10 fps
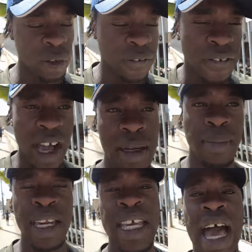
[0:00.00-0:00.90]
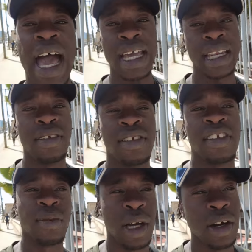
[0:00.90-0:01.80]
you'll find many islands
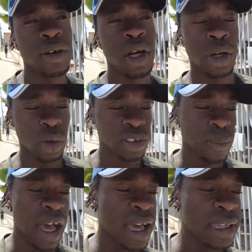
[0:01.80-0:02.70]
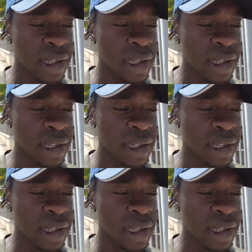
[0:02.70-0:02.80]
as well close by,